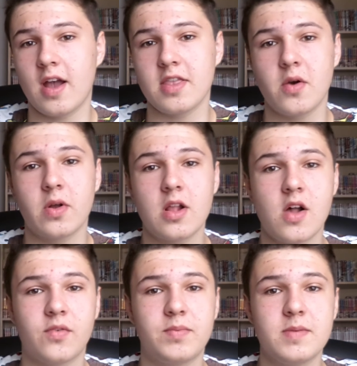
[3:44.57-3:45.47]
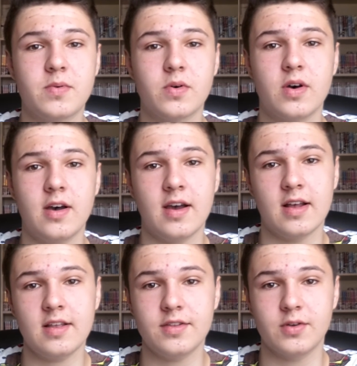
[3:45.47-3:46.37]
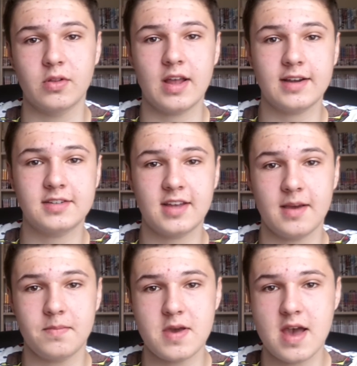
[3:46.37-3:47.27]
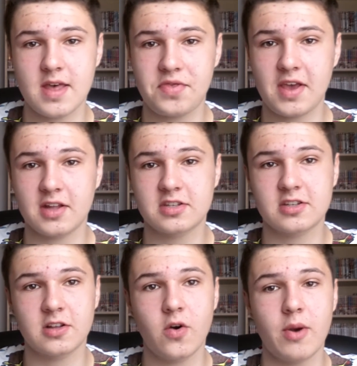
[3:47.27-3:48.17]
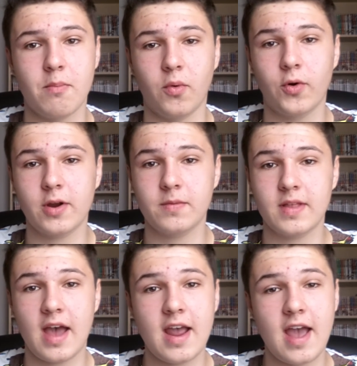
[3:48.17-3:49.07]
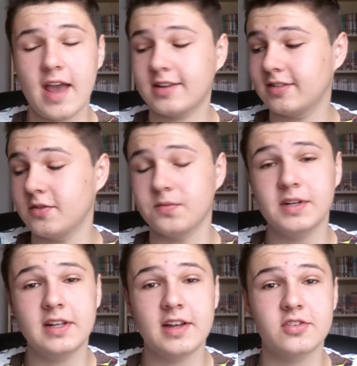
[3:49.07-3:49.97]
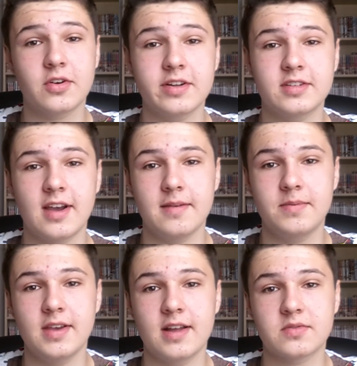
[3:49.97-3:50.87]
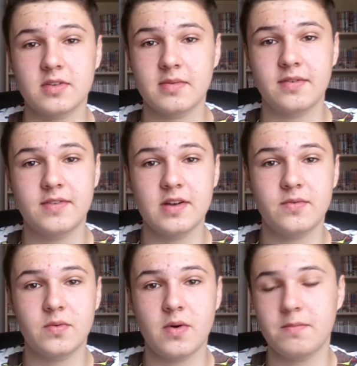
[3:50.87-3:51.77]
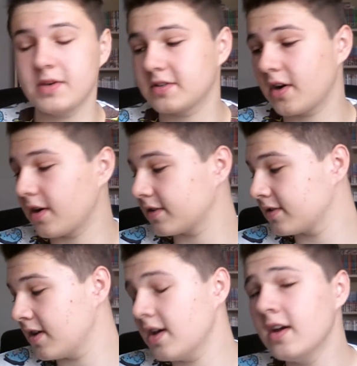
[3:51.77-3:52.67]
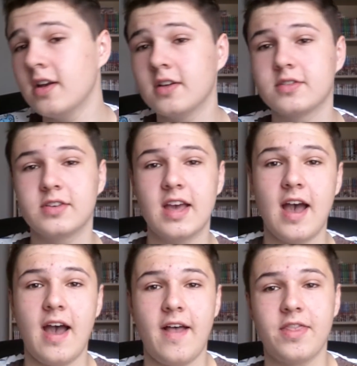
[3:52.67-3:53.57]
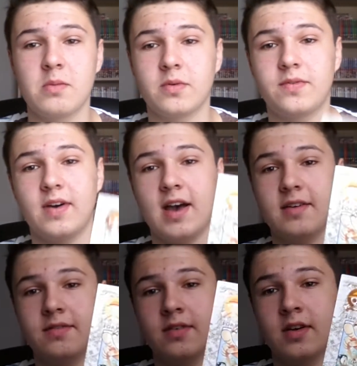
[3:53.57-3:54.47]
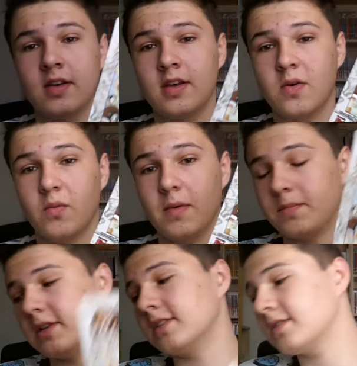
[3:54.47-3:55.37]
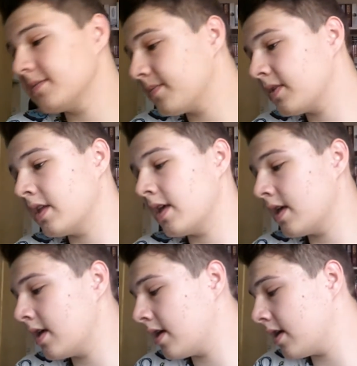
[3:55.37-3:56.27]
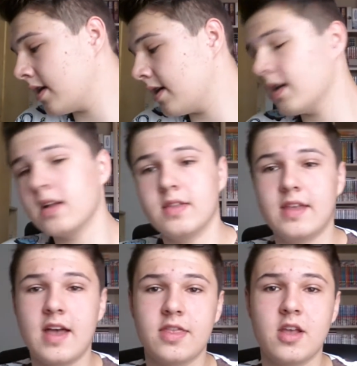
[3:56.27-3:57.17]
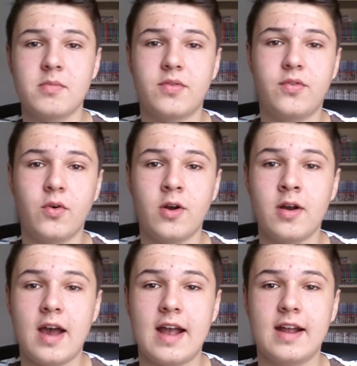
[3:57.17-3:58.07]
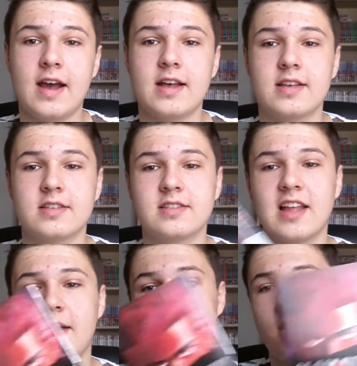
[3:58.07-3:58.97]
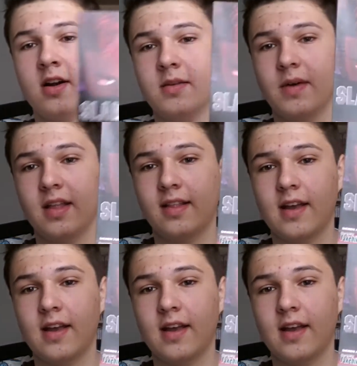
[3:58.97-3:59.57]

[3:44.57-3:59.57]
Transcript: I know a lot of people don't like Skypiea, they think it's slow and boring, but I actually really enjoy Skypiea. It's one of my favorite One Piece arcs. So yeah, at number 5, One Piece. Then at number 4, I got Slam Dunk by